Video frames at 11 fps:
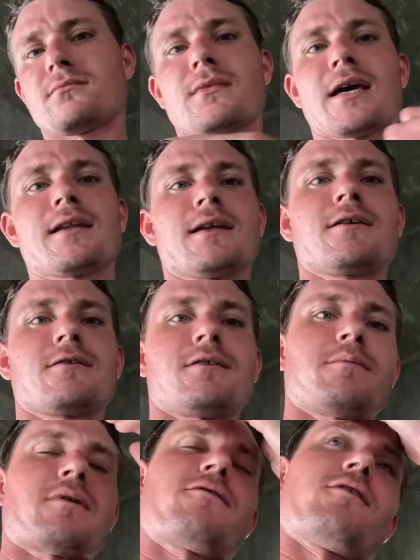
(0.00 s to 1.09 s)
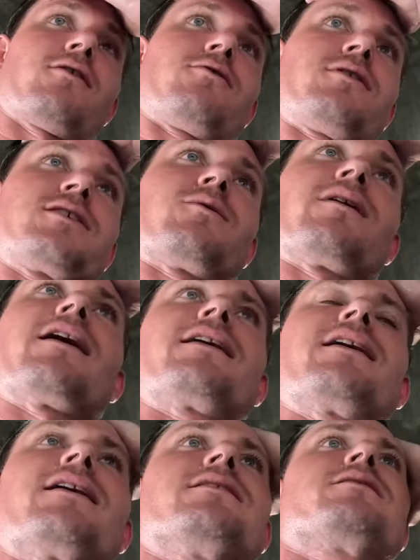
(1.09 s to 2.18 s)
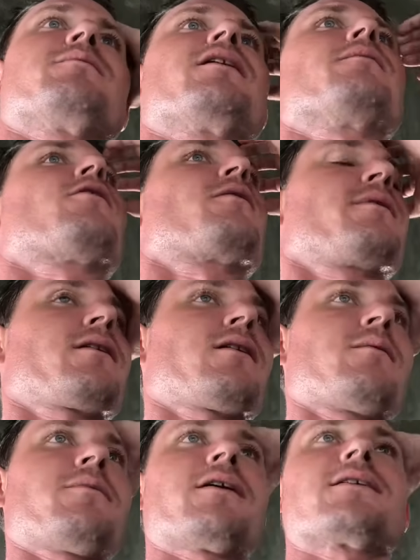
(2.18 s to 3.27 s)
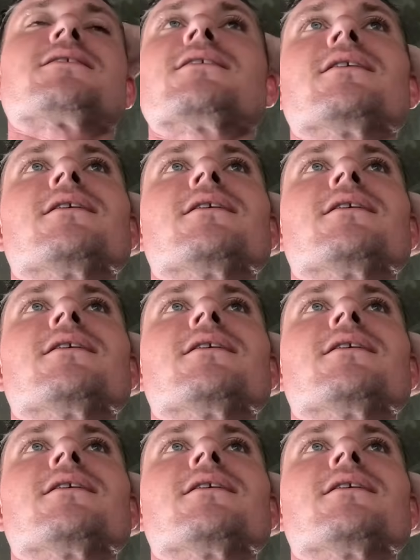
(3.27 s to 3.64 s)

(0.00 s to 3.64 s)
Like, literally, my phone is the way I get into my apartment complex.